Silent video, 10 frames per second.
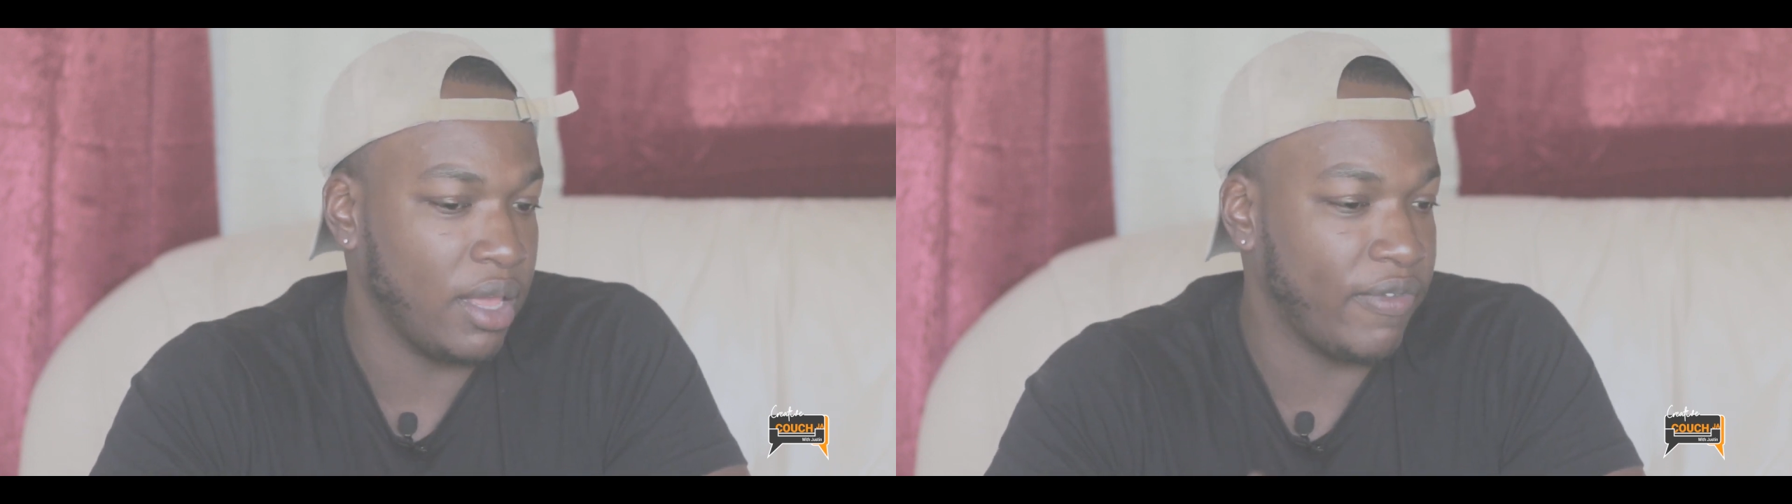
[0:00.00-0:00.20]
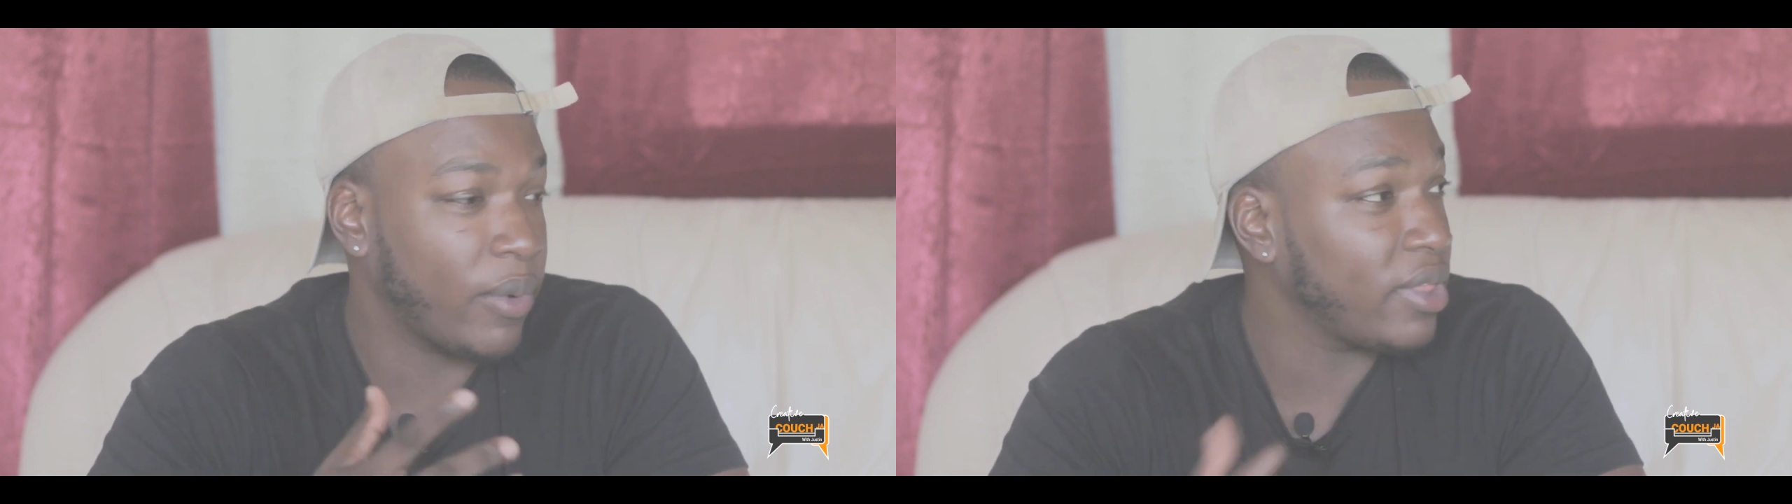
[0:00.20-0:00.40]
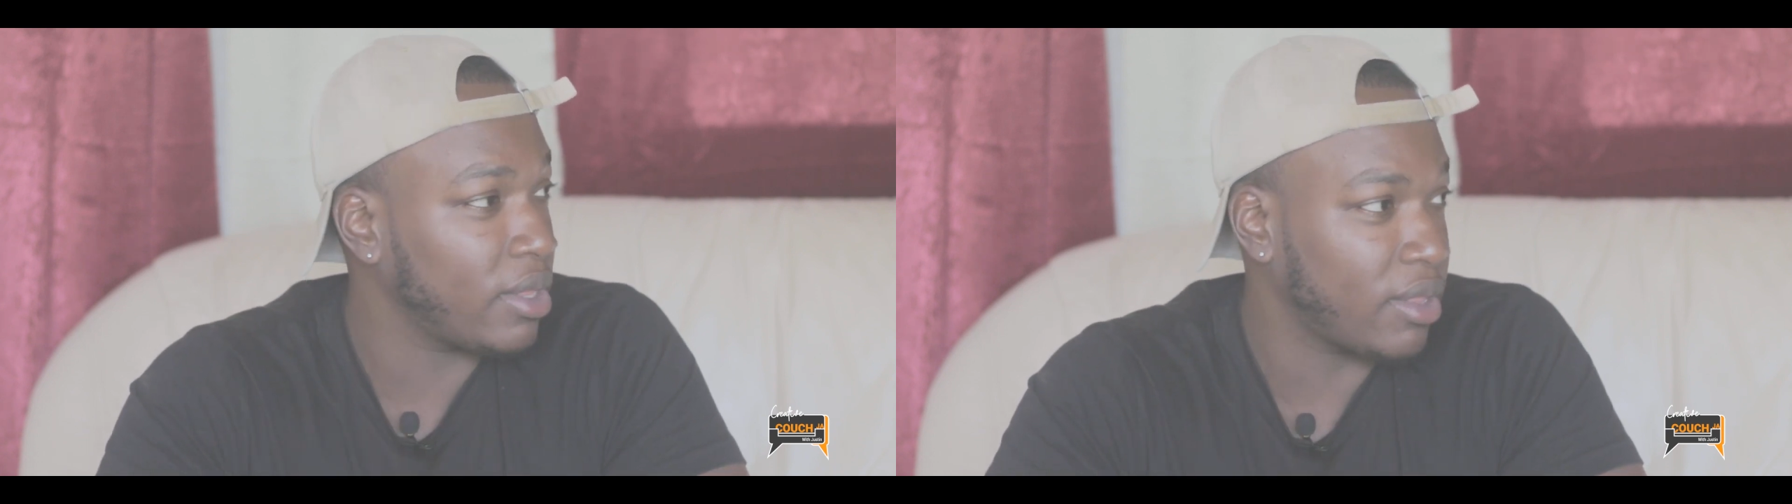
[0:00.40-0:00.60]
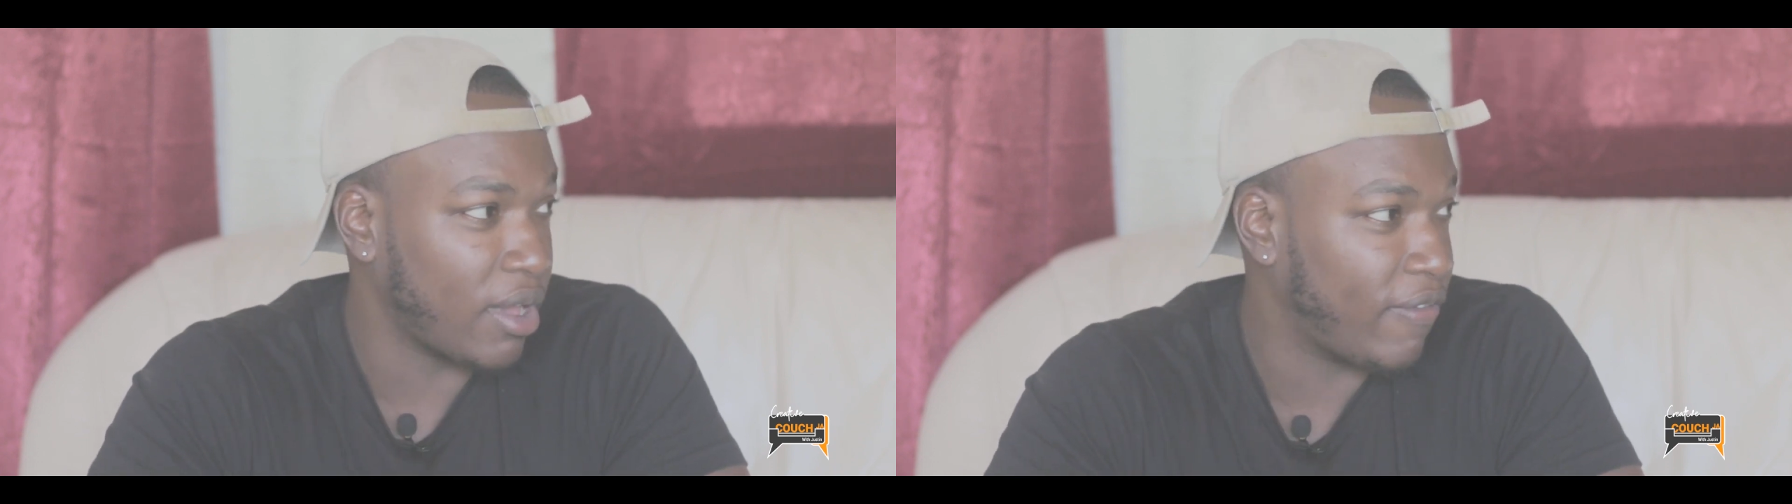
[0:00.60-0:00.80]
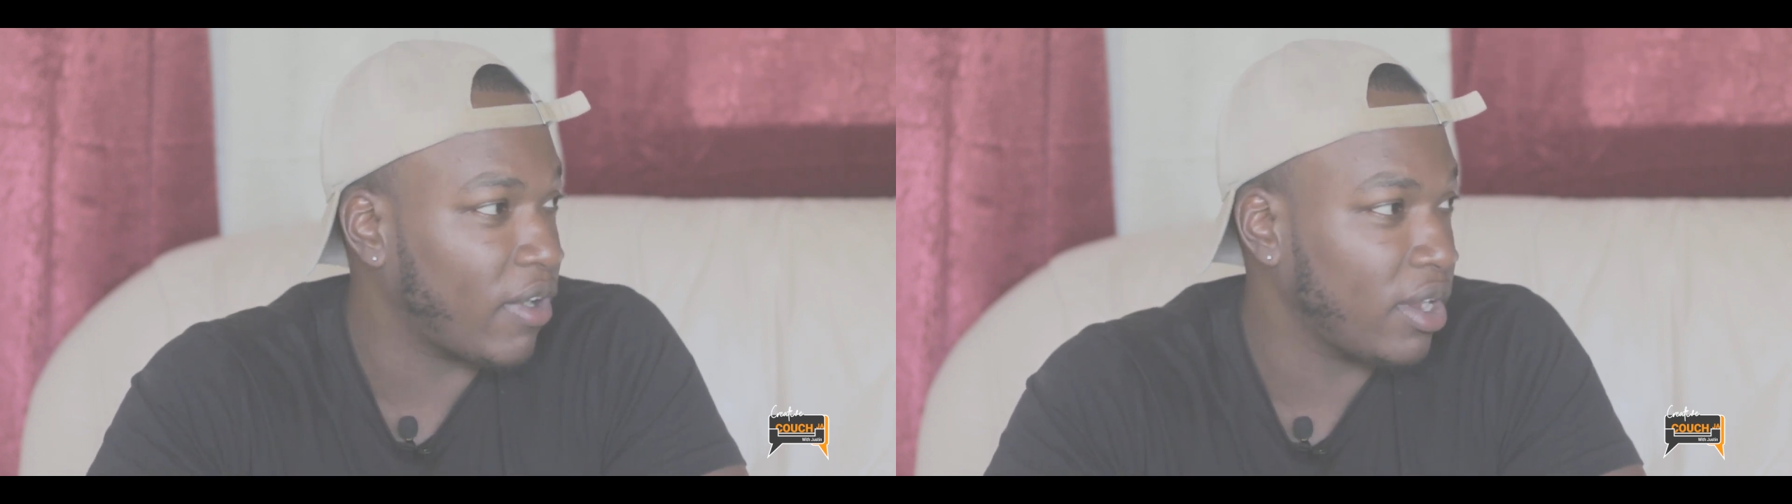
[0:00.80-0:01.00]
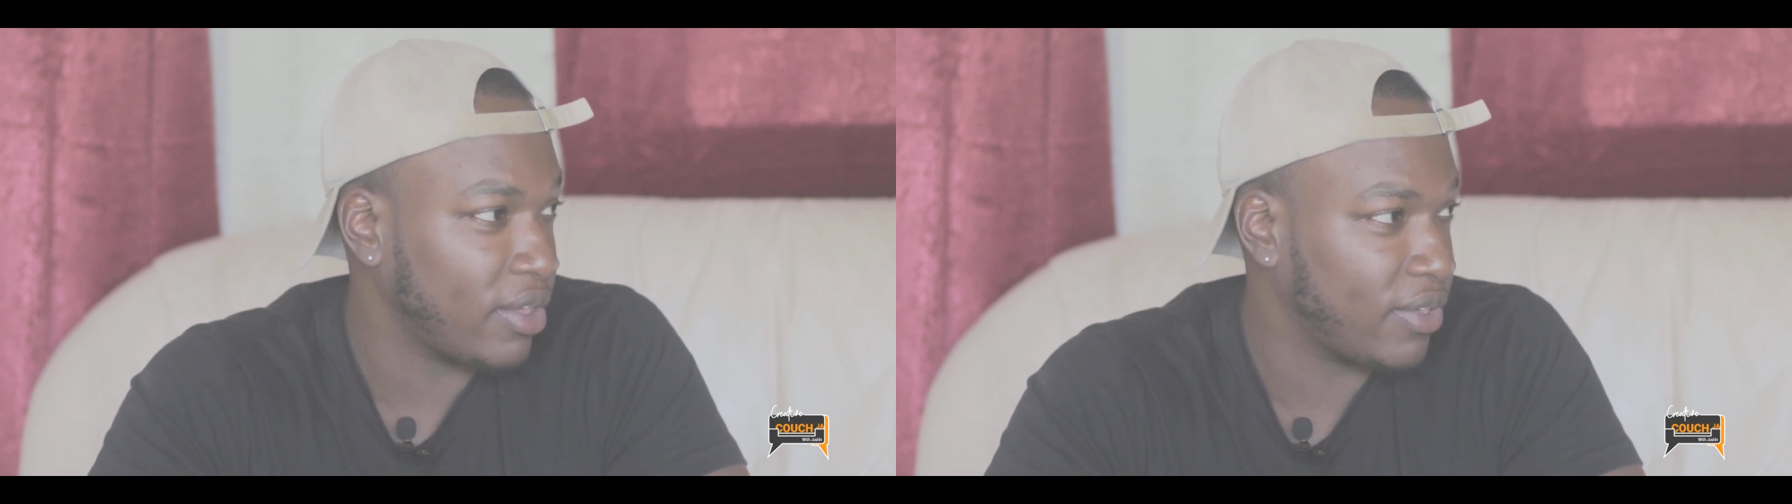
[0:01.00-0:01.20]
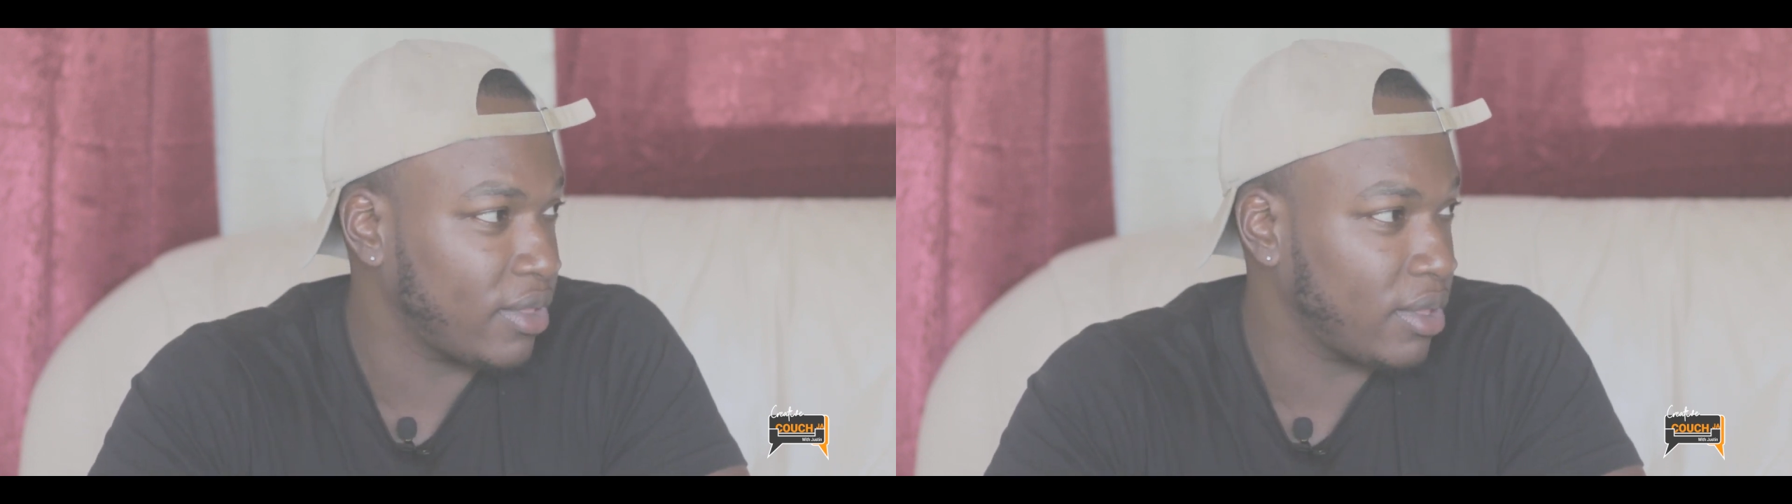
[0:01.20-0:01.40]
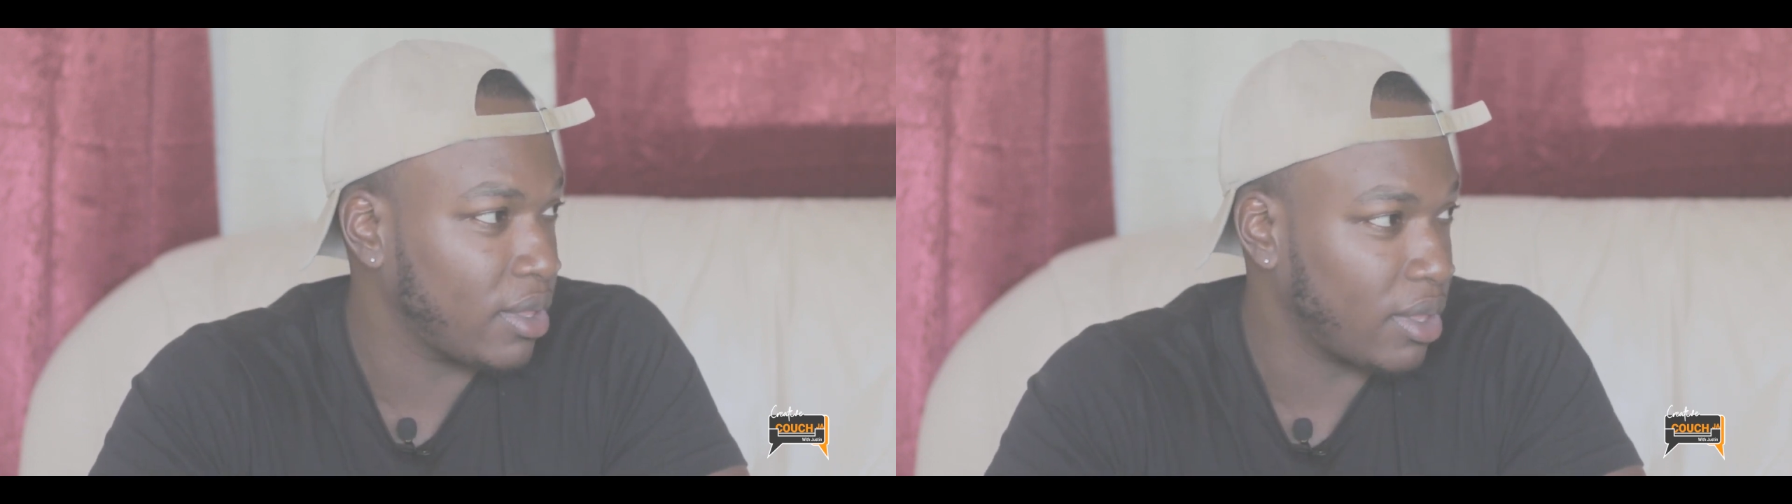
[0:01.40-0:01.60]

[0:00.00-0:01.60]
if you went into a forest.